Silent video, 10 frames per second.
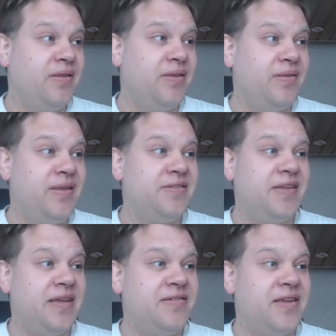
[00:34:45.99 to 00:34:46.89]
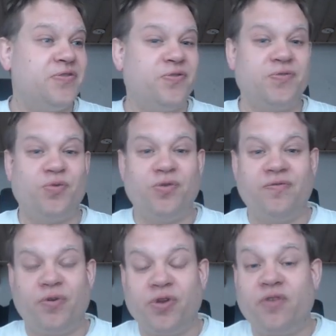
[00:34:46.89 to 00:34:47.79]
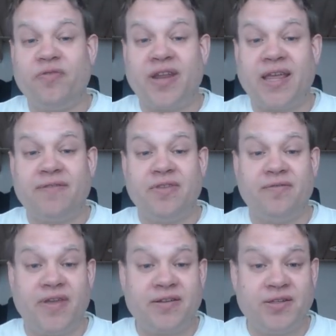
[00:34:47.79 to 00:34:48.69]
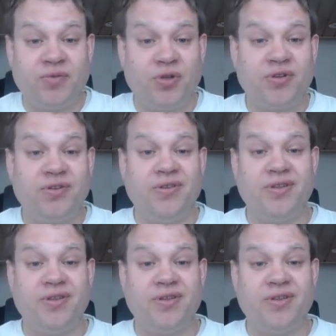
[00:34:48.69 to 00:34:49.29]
These teenagers would very often have the victimhood,